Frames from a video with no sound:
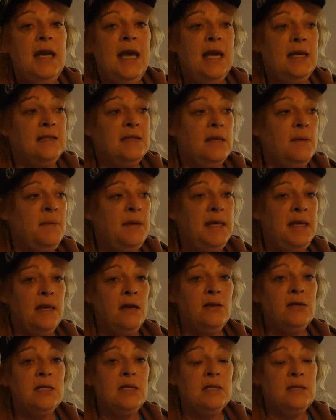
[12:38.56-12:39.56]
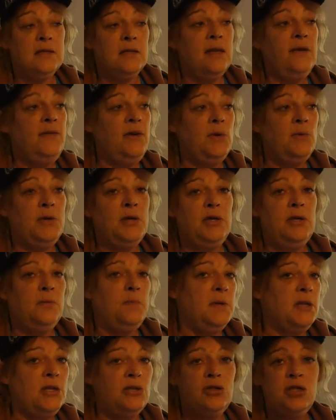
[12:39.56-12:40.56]
and somebody else is living with you,
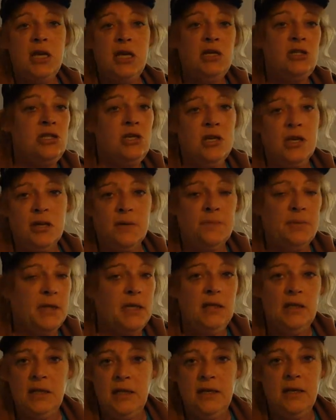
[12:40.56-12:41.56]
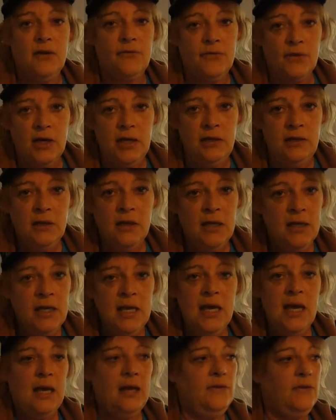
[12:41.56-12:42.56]
but they're changing it completely different,
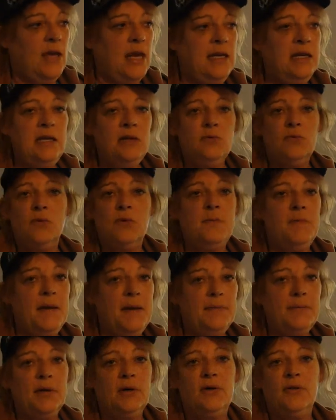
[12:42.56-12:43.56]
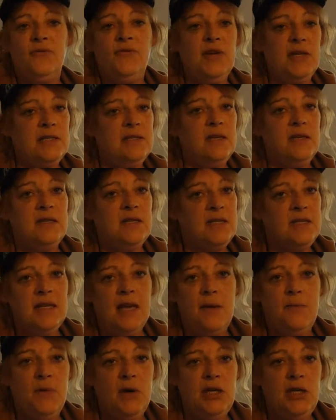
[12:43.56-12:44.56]
and they didn't remember it or fix it the
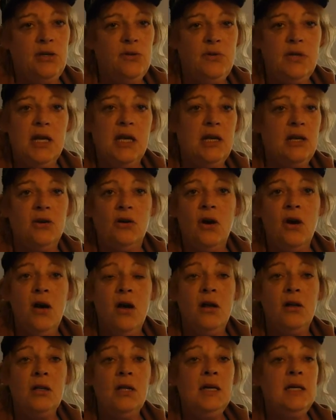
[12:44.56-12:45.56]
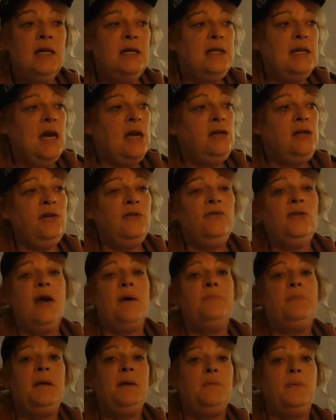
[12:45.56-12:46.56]
same way you did at all, now you've
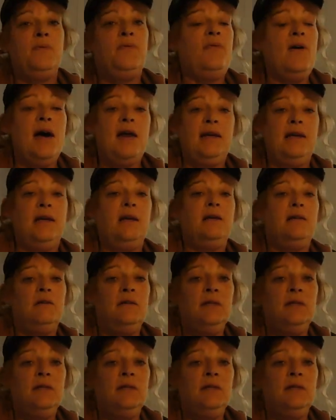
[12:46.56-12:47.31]
got people fighting.